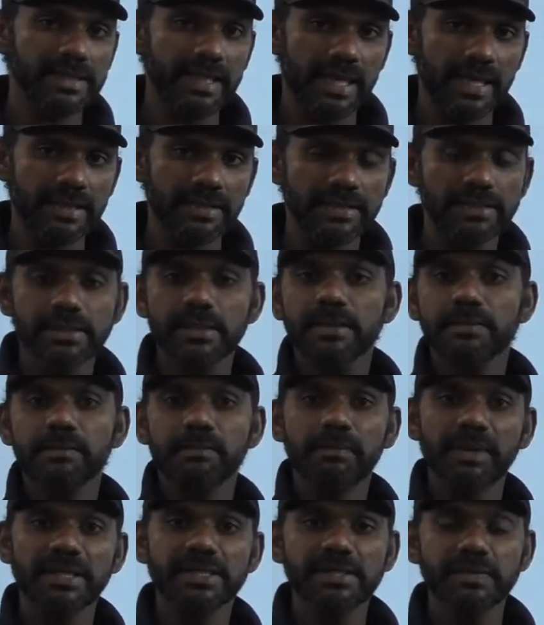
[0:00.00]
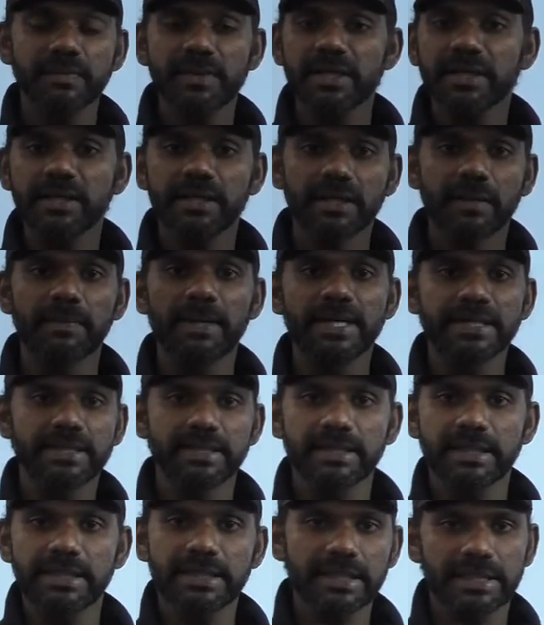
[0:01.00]
the answer must be
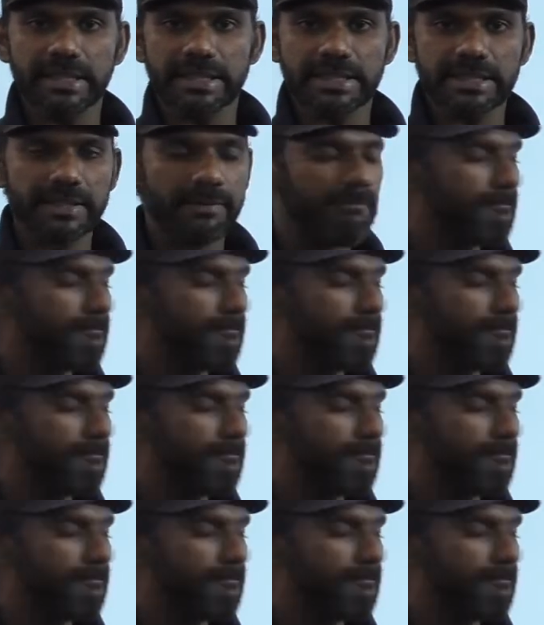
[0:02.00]
grammatically correct.